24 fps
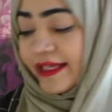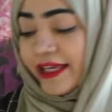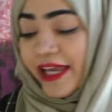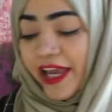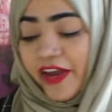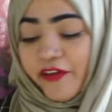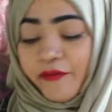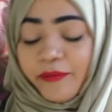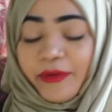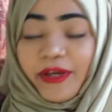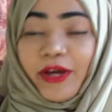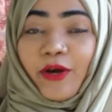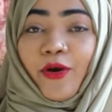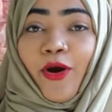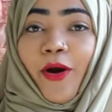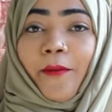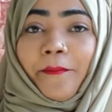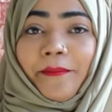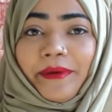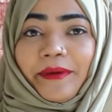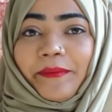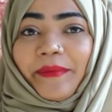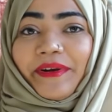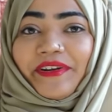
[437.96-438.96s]
gave me a
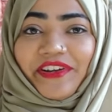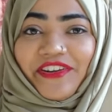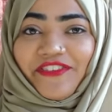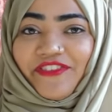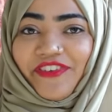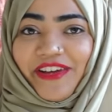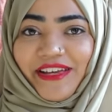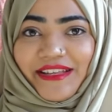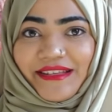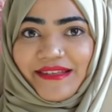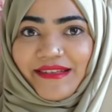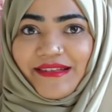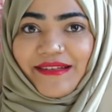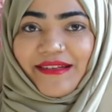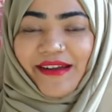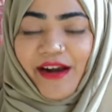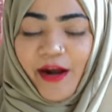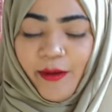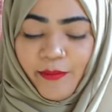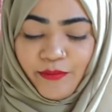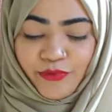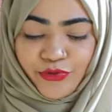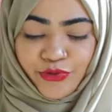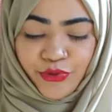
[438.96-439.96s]
complimentary face
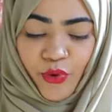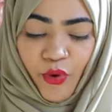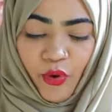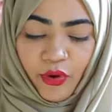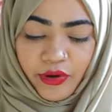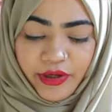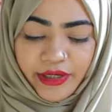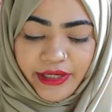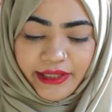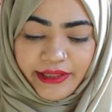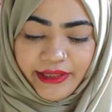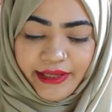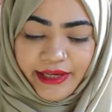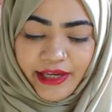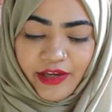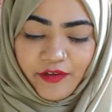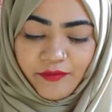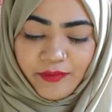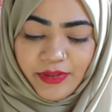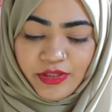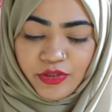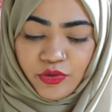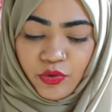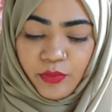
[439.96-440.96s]
scrub. So already they gave
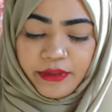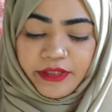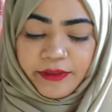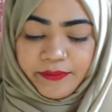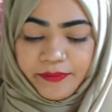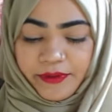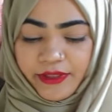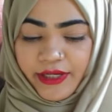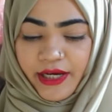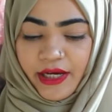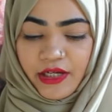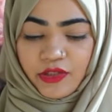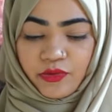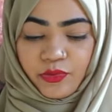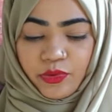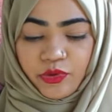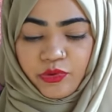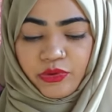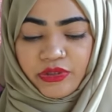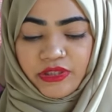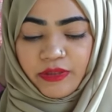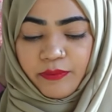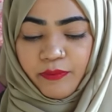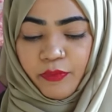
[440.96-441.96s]
me so many products
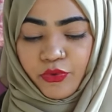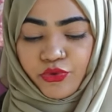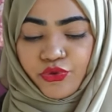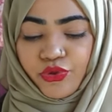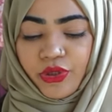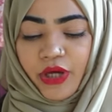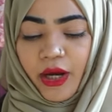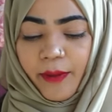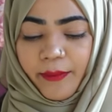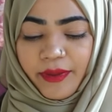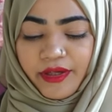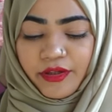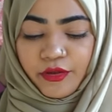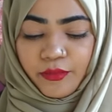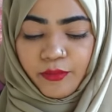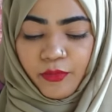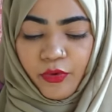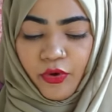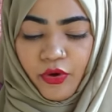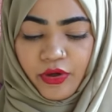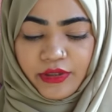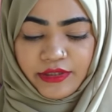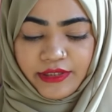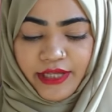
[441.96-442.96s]
which were supposed to come into
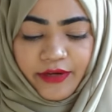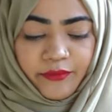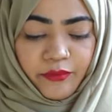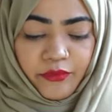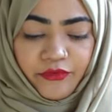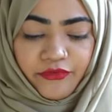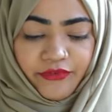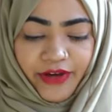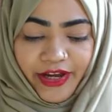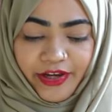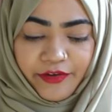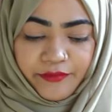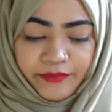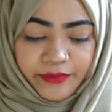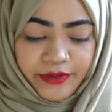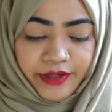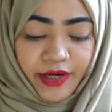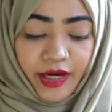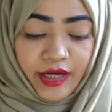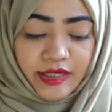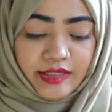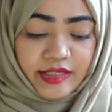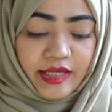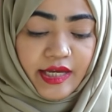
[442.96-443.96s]
box, that were 5
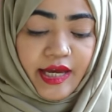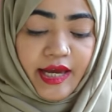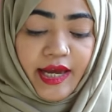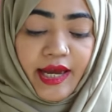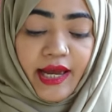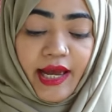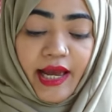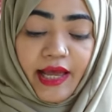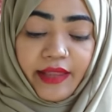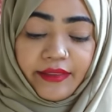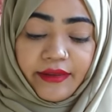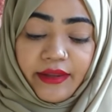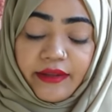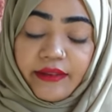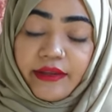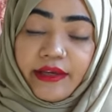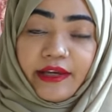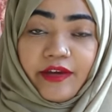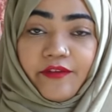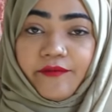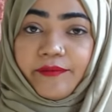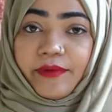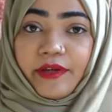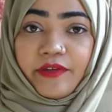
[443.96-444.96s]
products, and then they
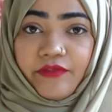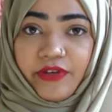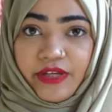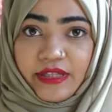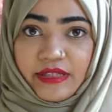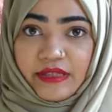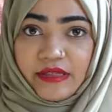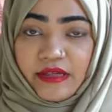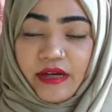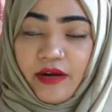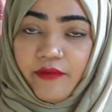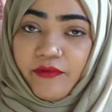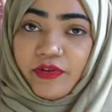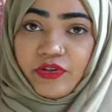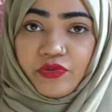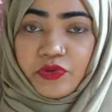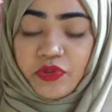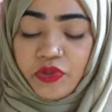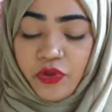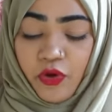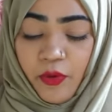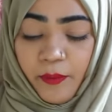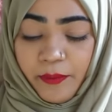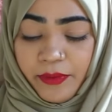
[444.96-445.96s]
gave me a face scrub which
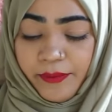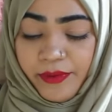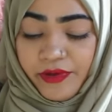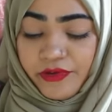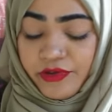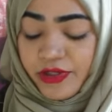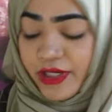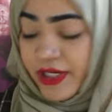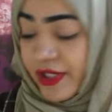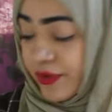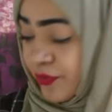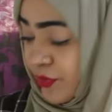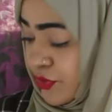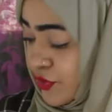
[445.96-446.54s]
was complimentary, and it